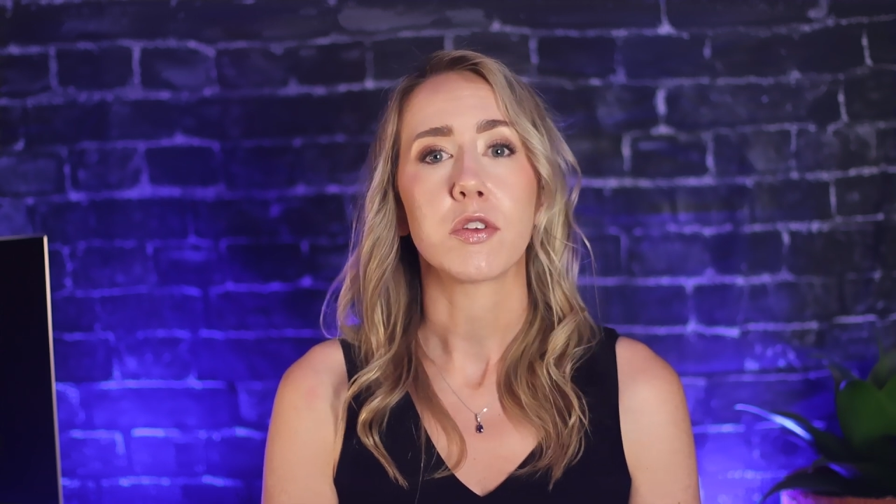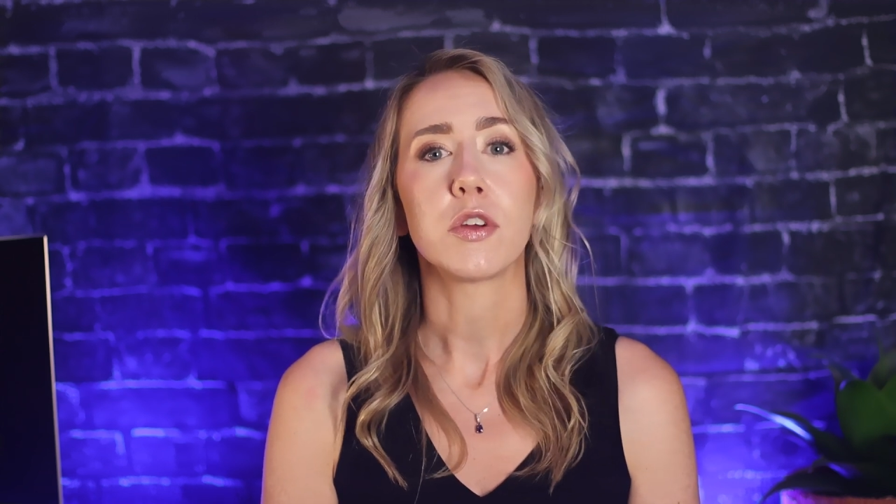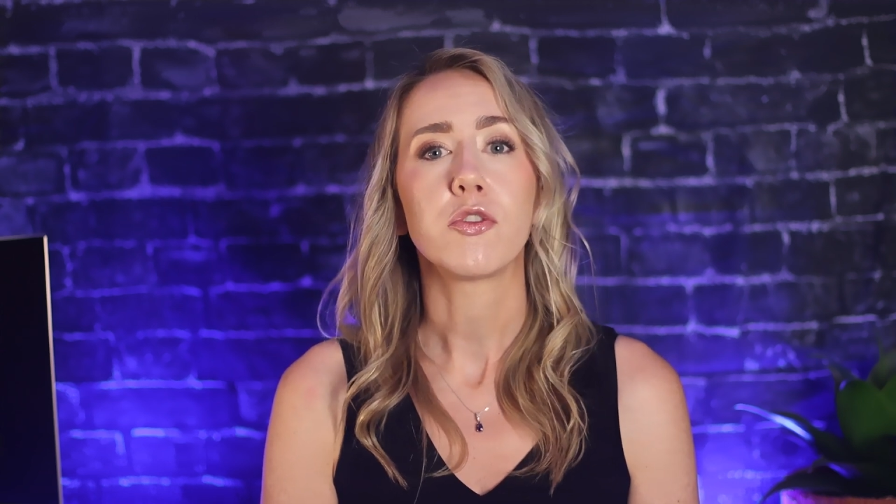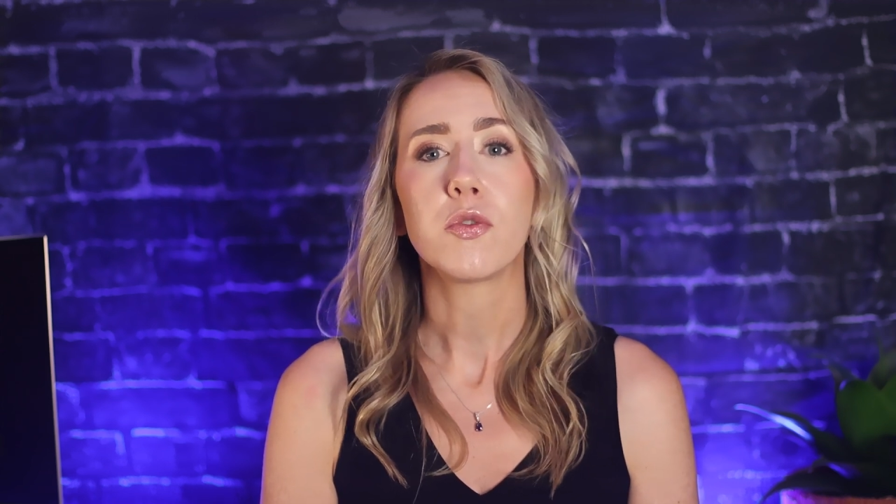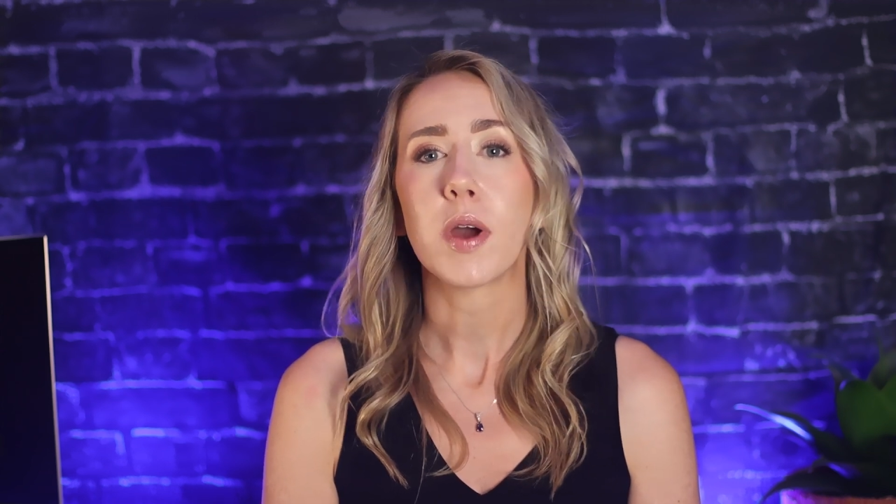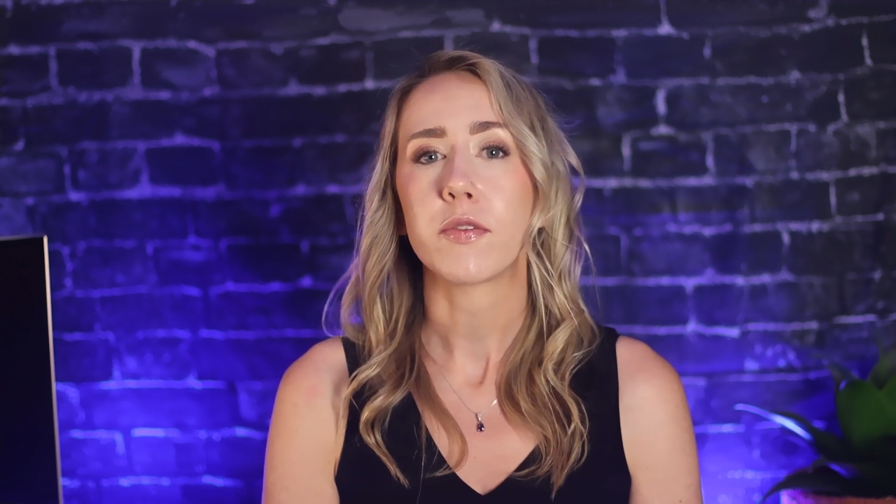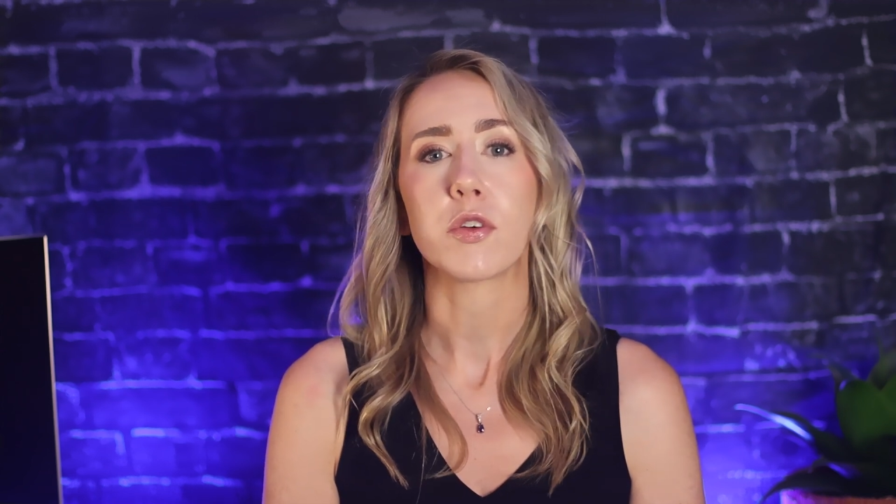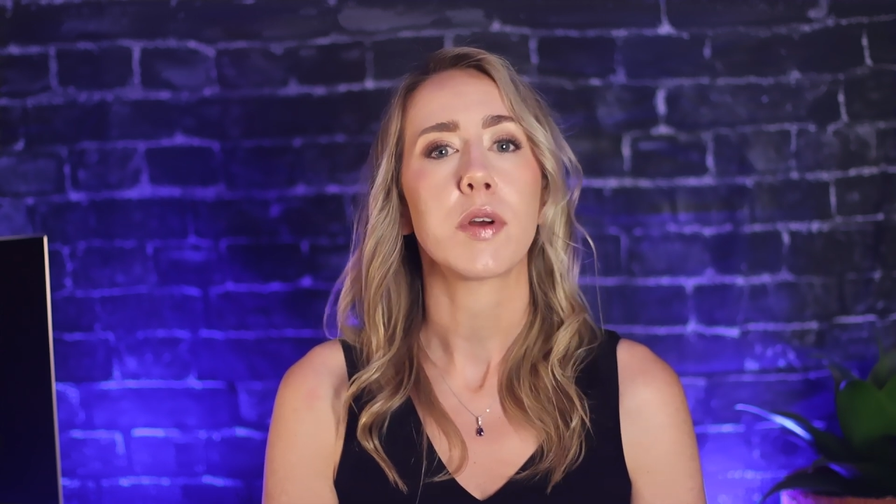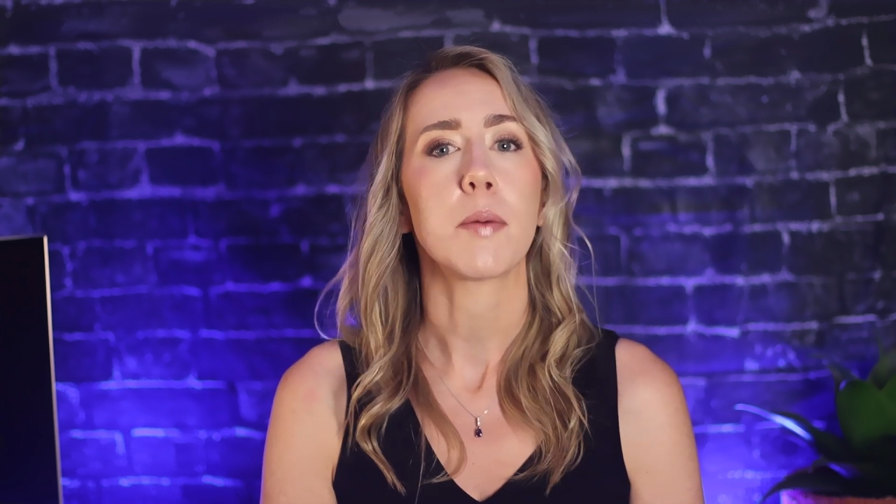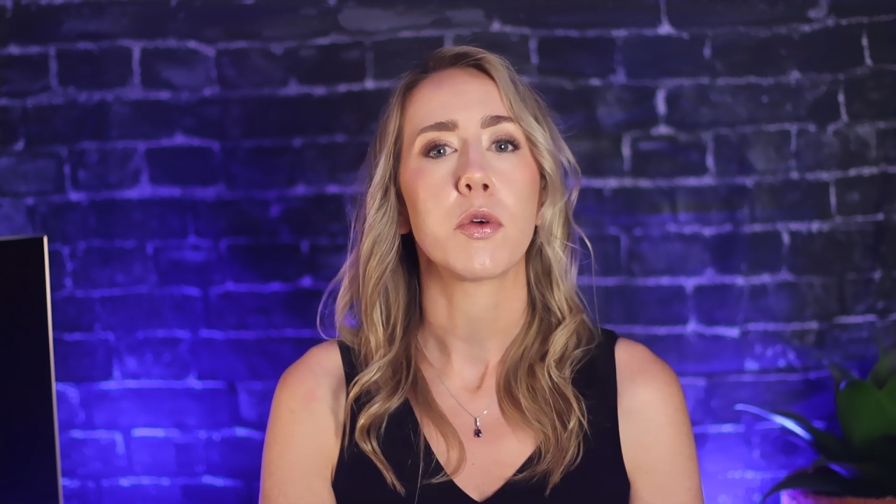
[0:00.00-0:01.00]
so you do have
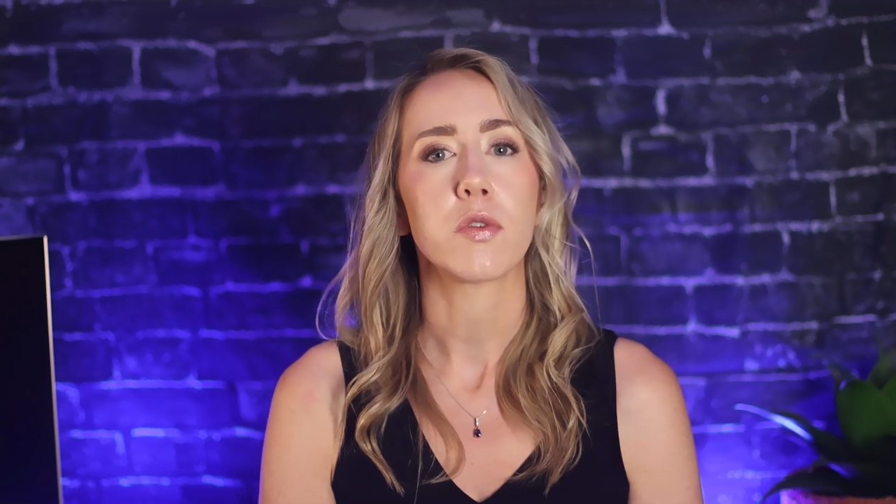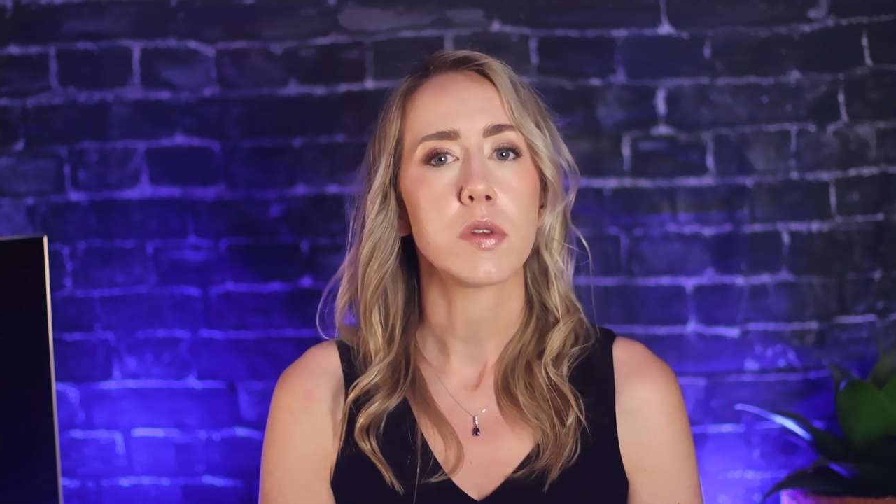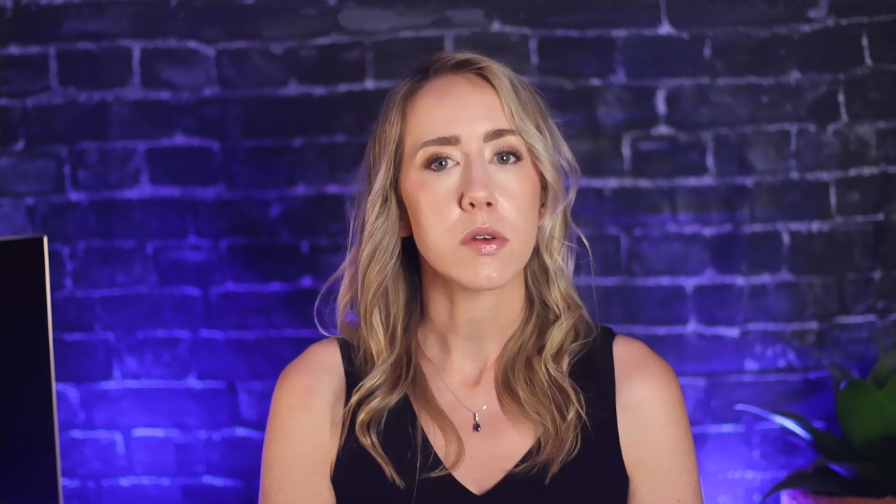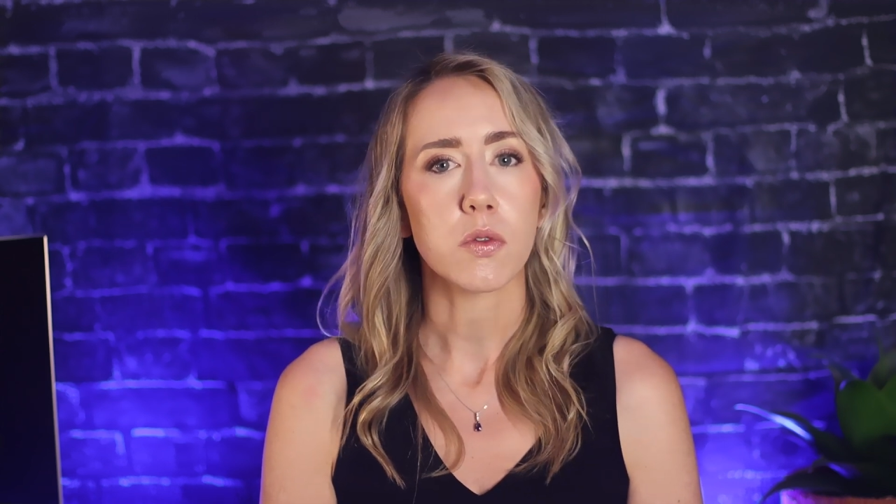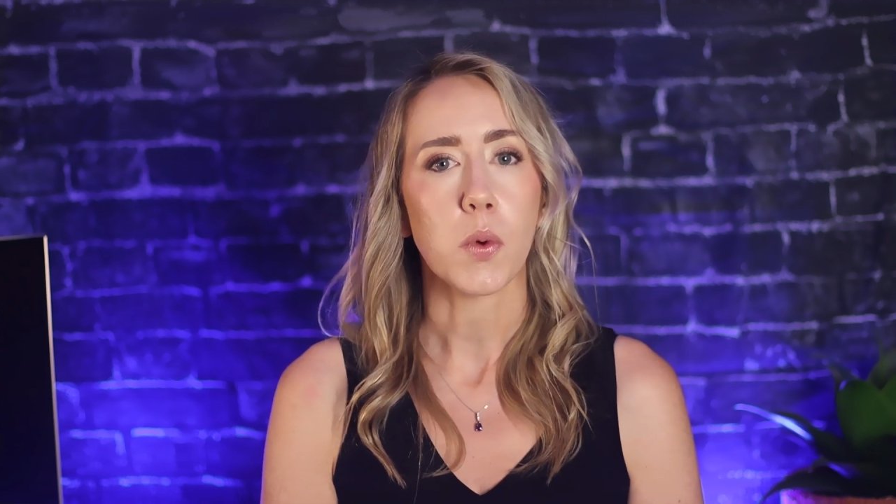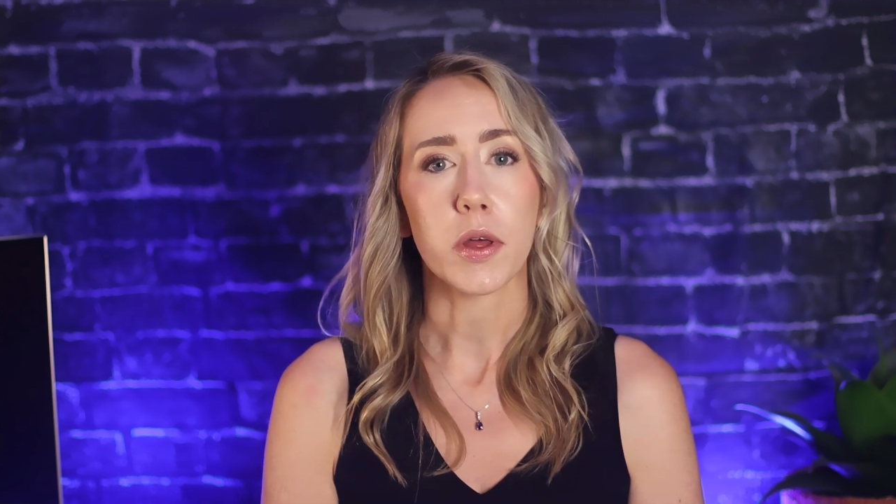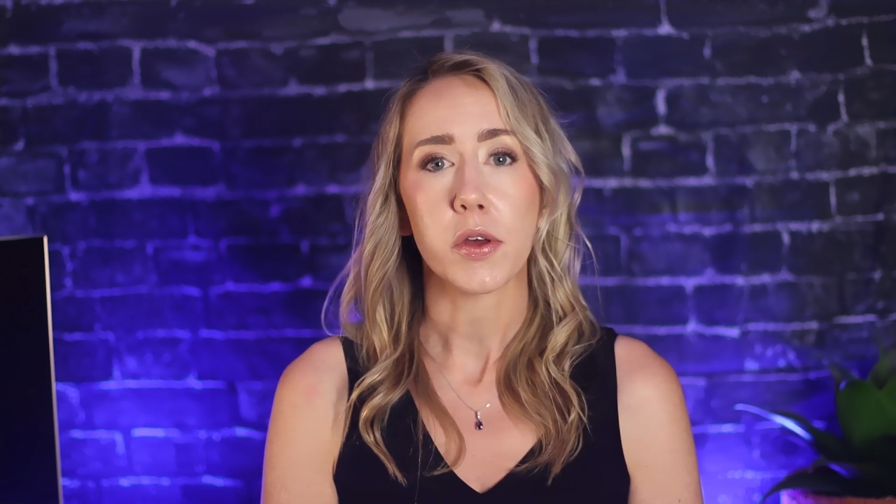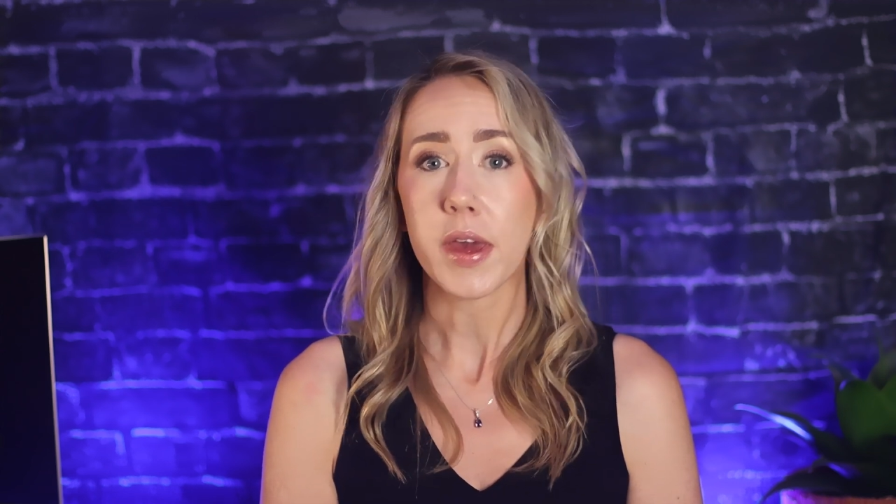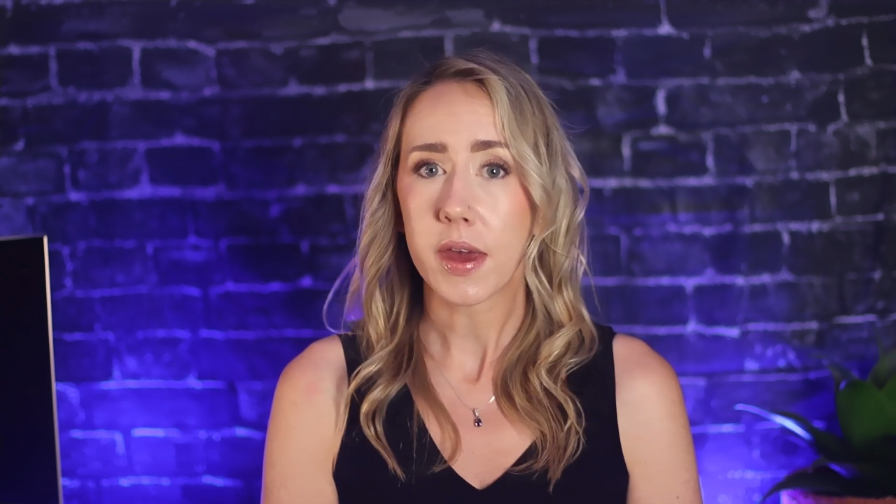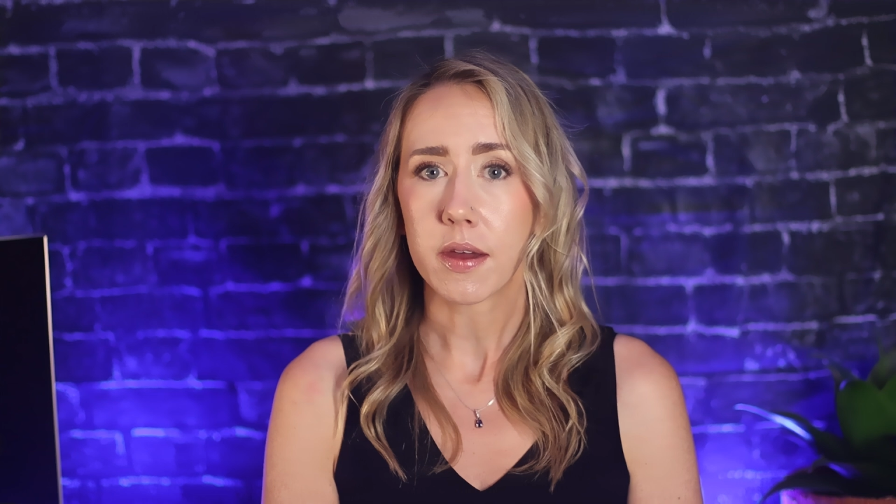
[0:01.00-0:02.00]
to grab those deals while
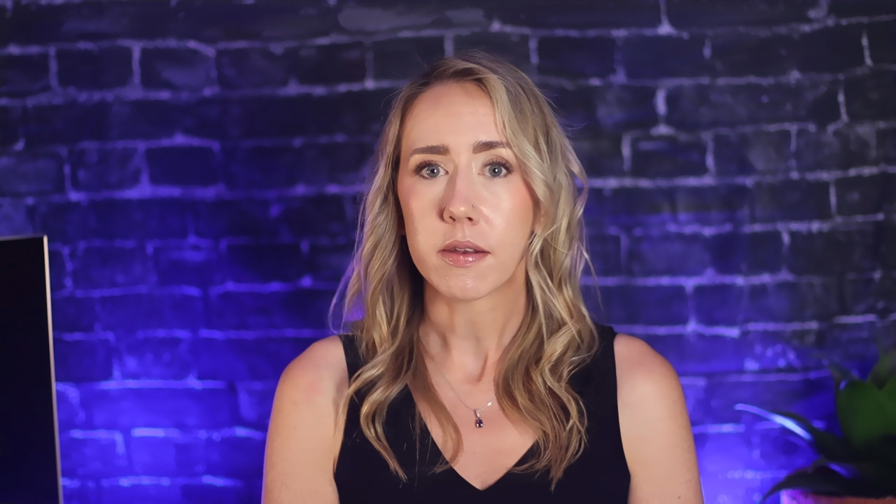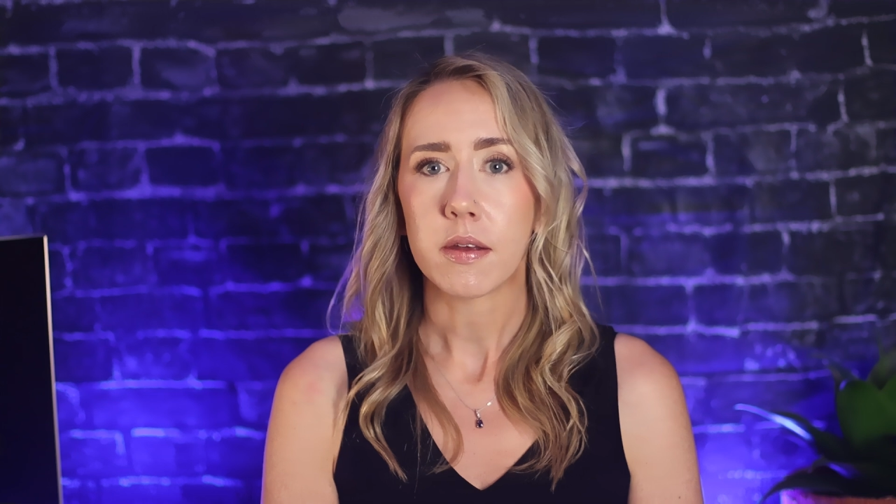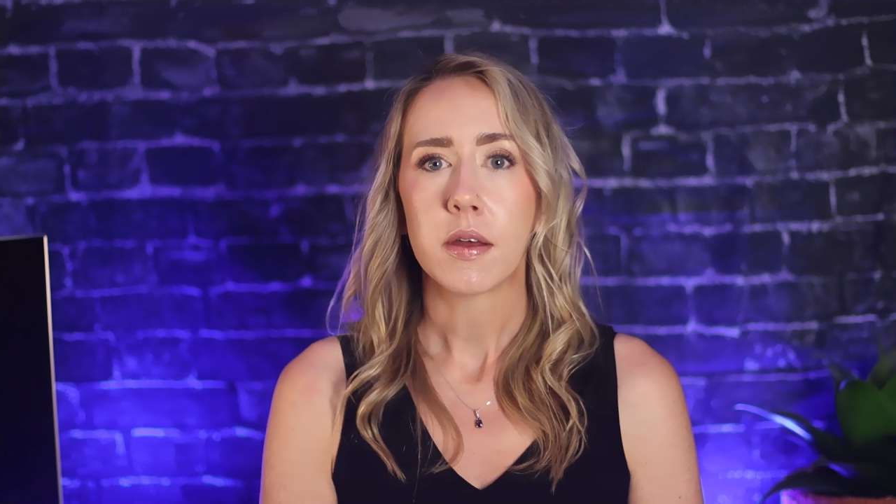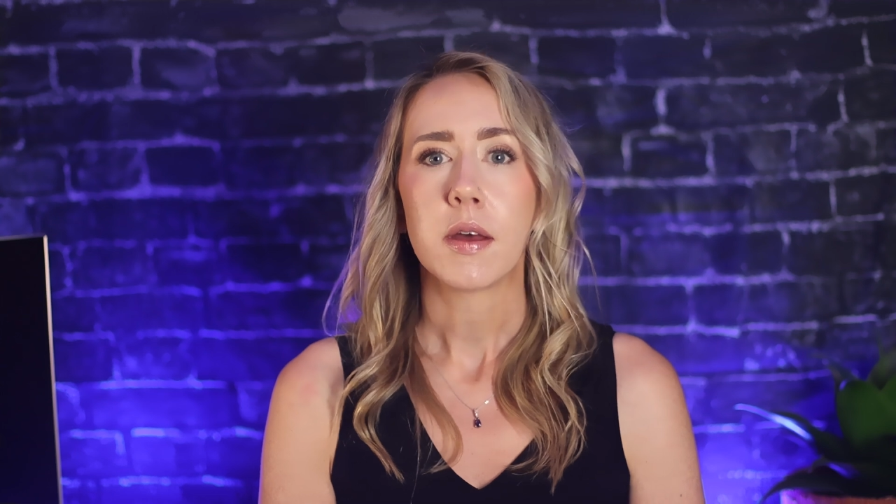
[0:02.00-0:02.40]
you can.